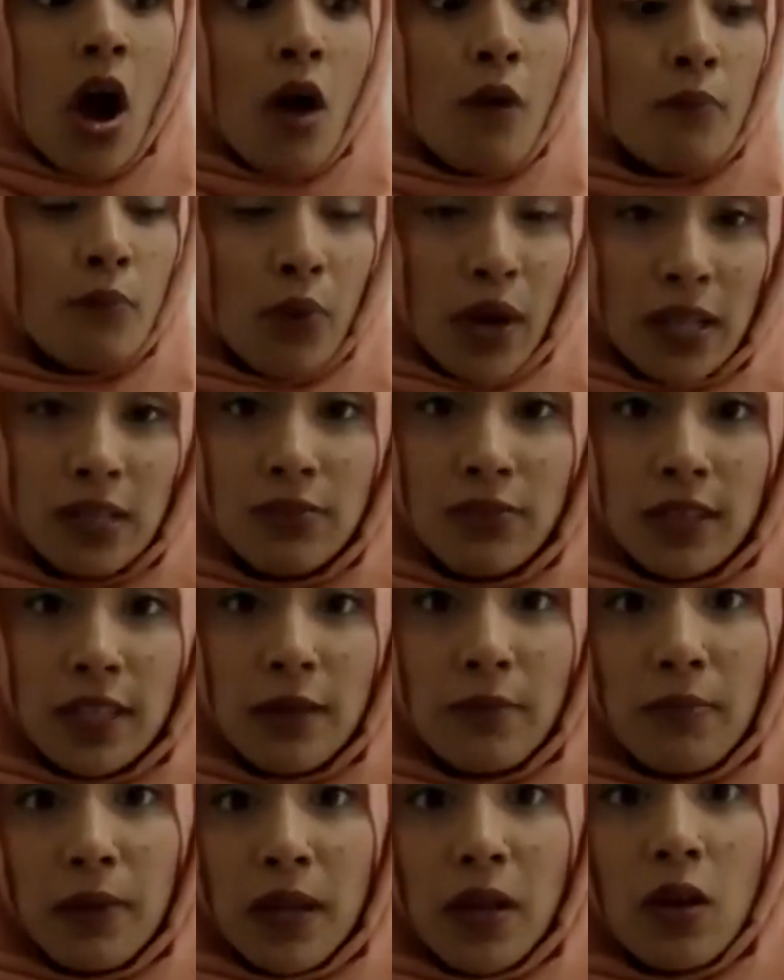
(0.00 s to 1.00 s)

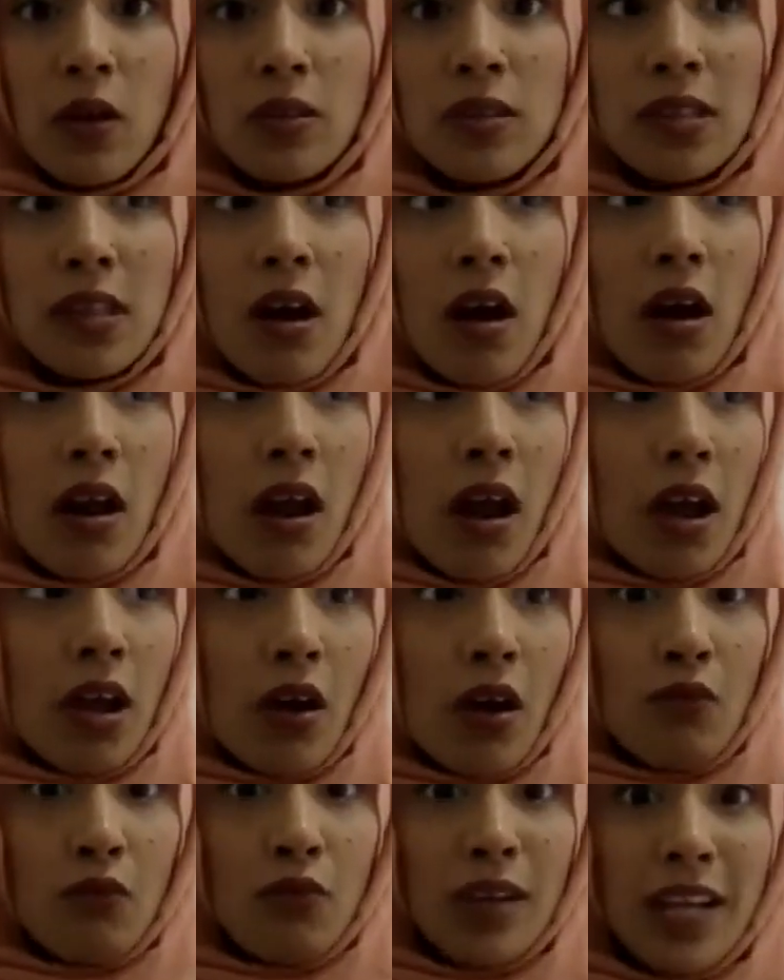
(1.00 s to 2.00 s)
Breastfeeding pillows that are like
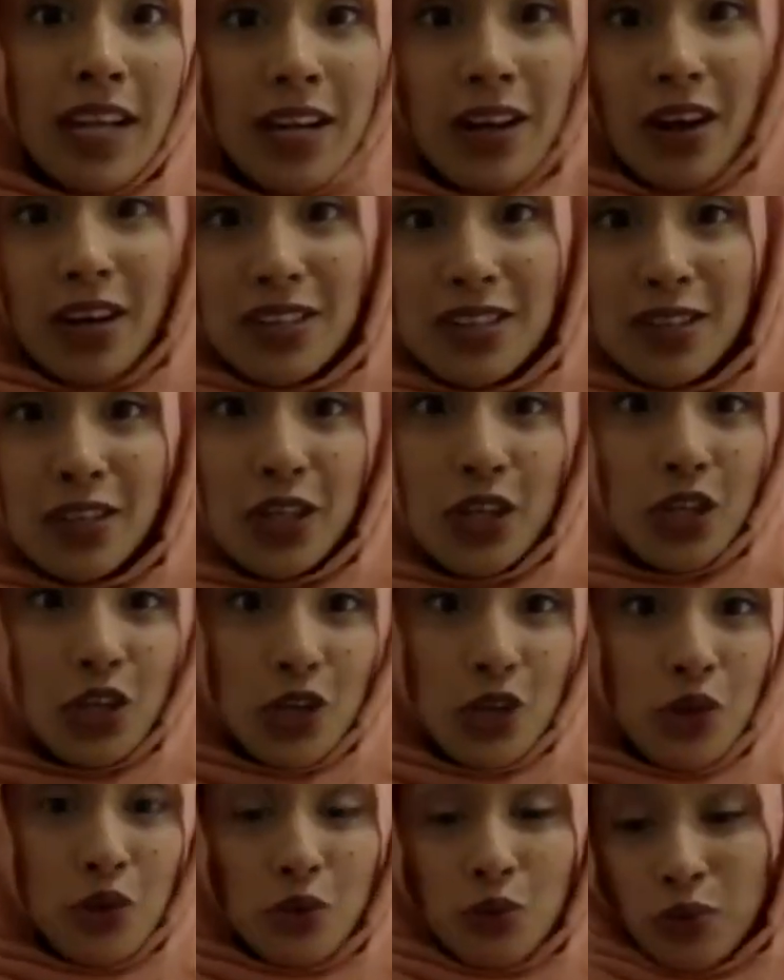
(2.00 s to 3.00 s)
really nice and
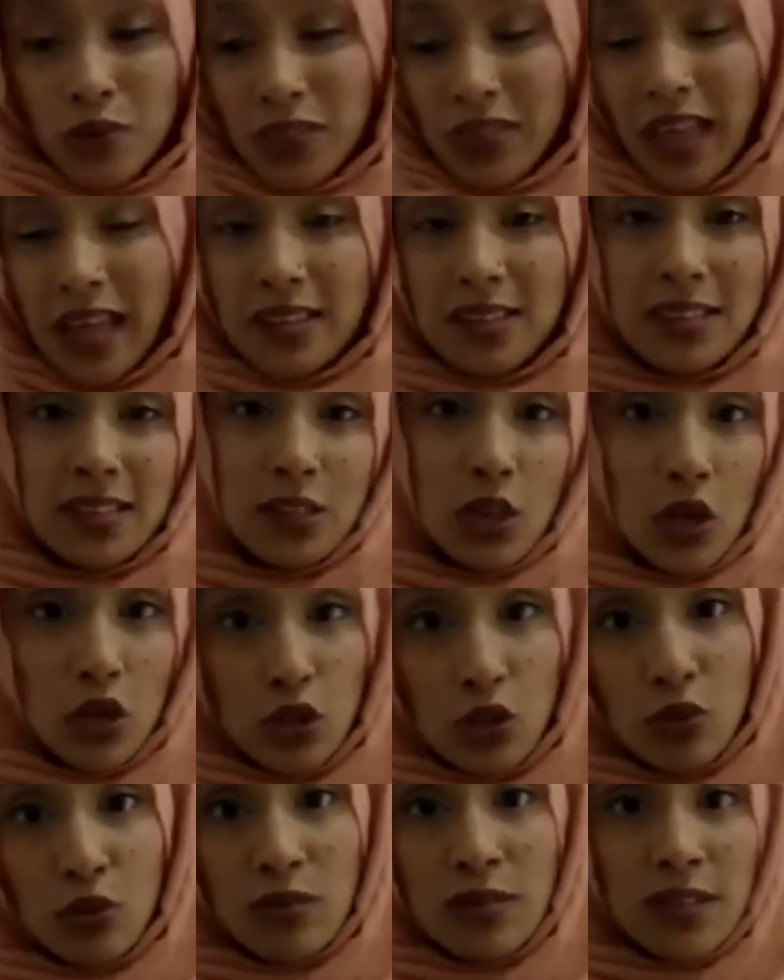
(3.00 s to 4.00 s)
cute with that
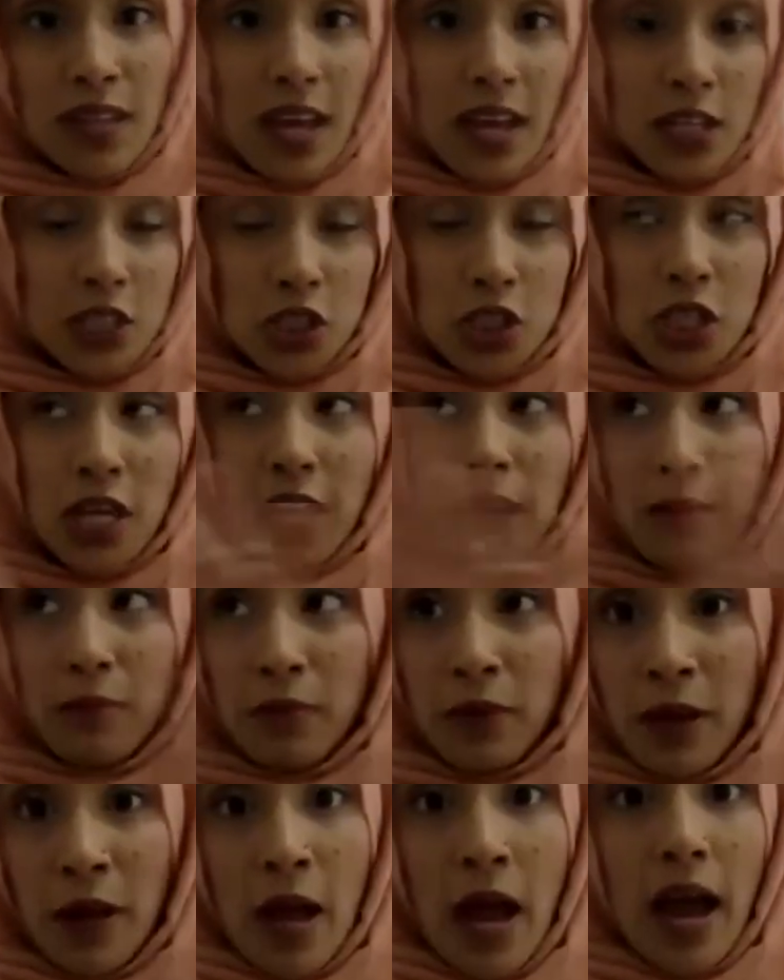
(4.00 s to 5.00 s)
use shape
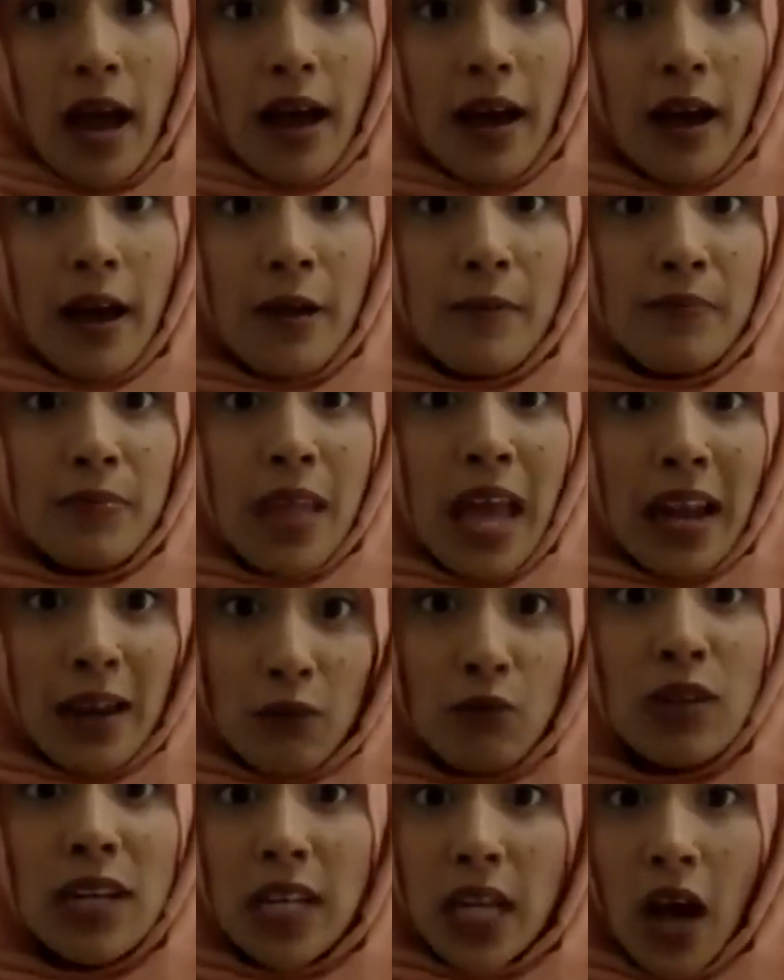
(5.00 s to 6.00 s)

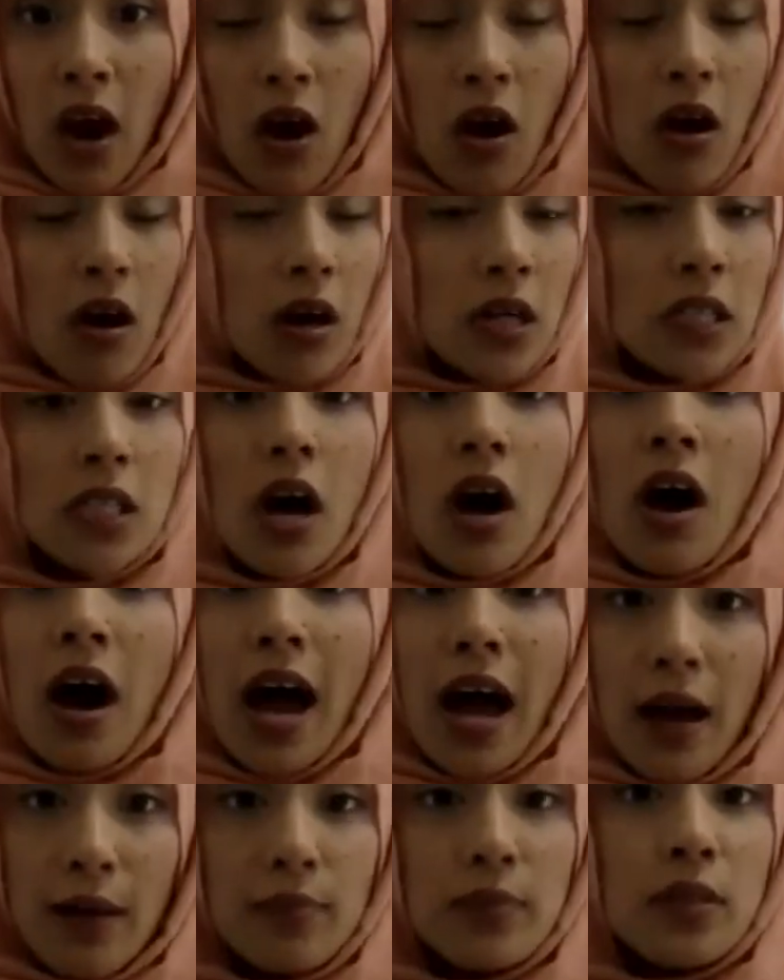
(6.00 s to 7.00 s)
and really hard are
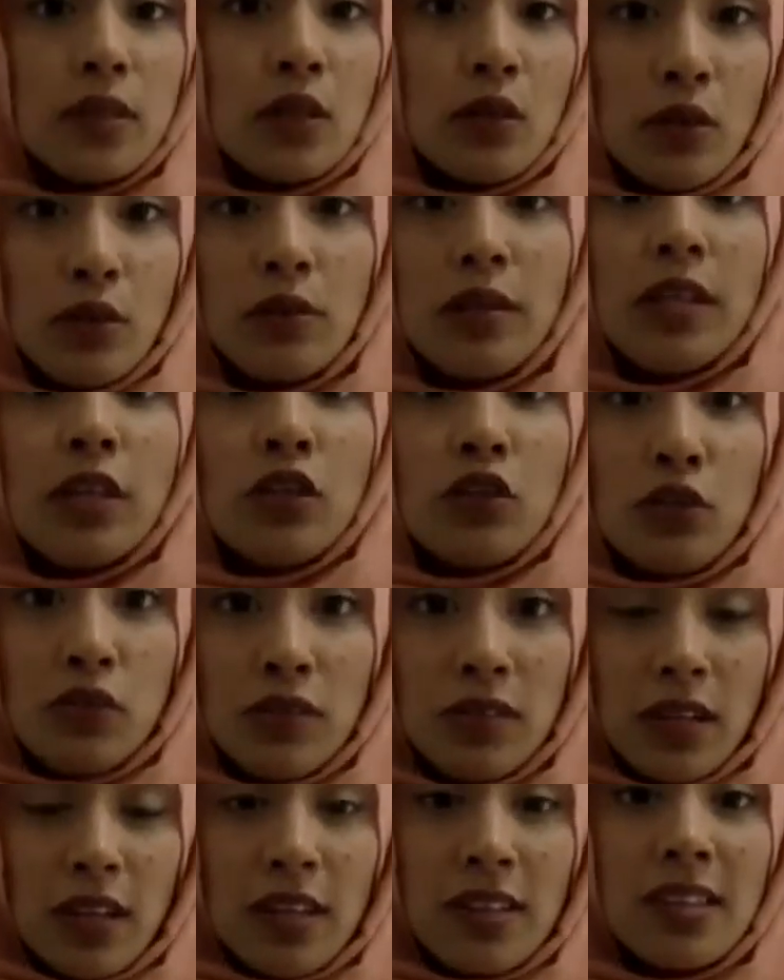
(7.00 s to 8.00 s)
absolutely
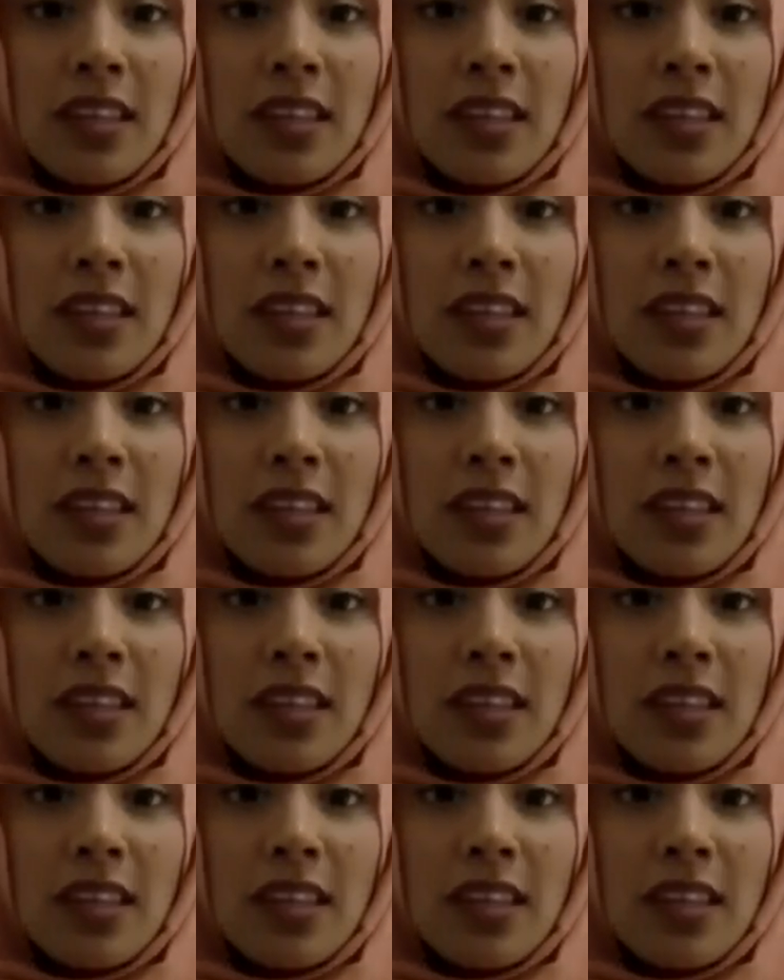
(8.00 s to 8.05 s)
useless.